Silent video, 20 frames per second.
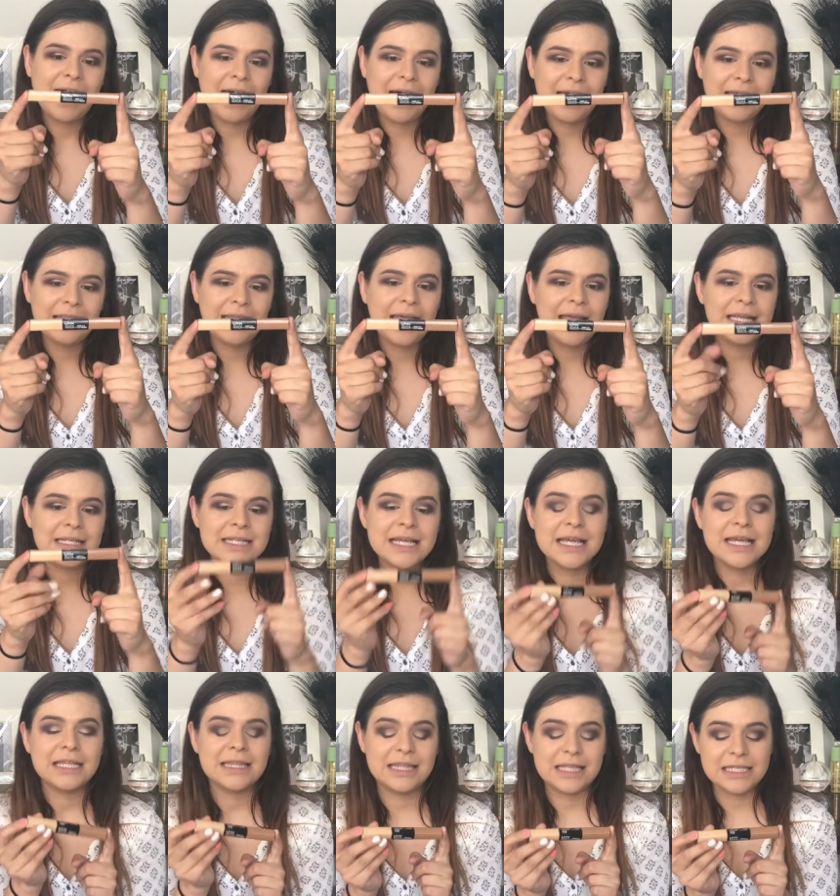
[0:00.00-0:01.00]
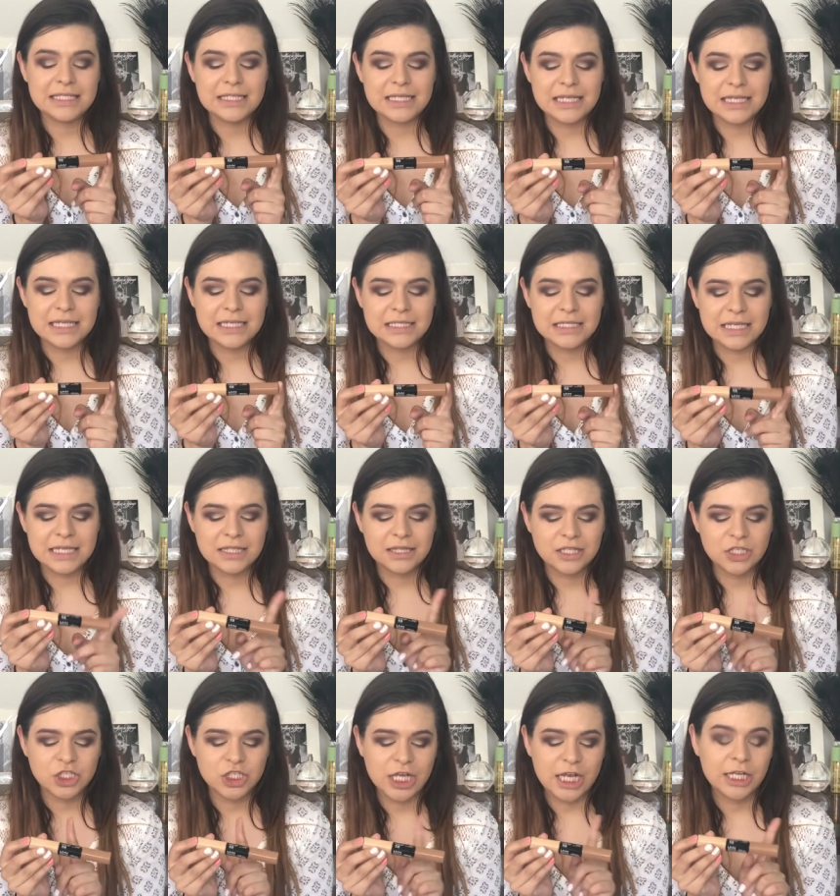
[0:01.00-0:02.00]
Highlight. This is in
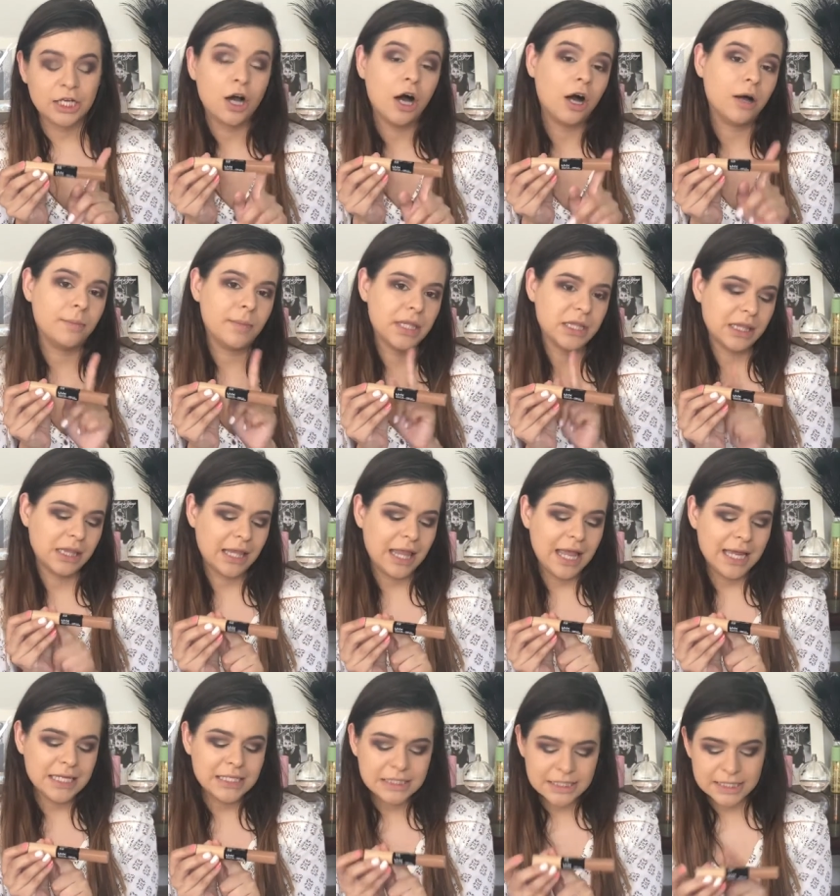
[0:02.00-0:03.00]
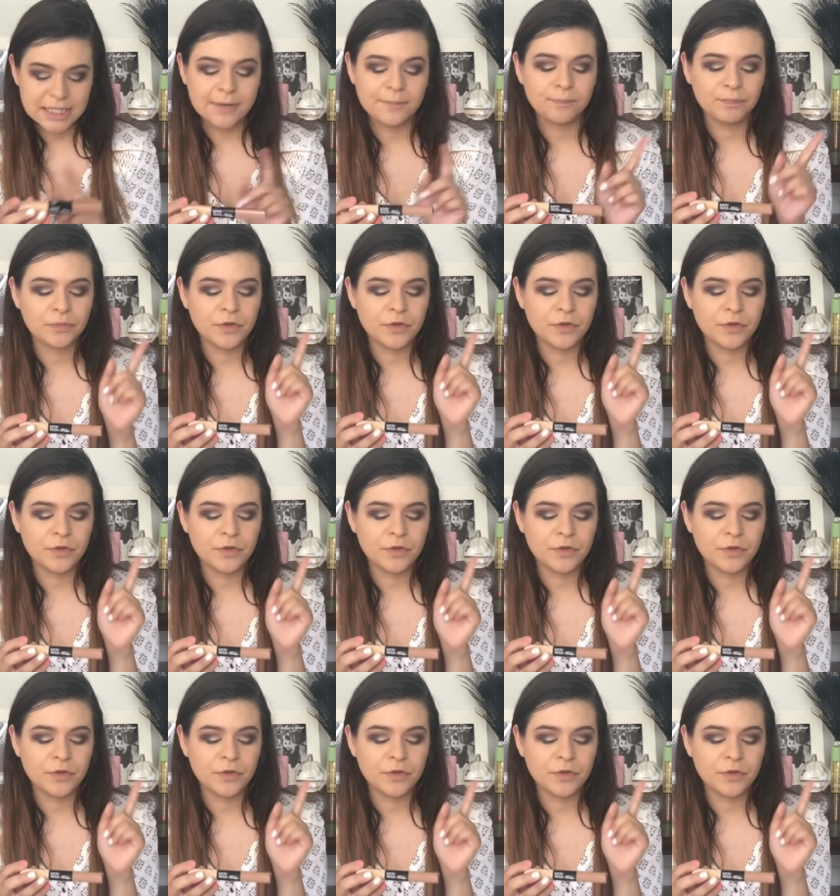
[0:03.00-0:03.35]
the shade Almond Light.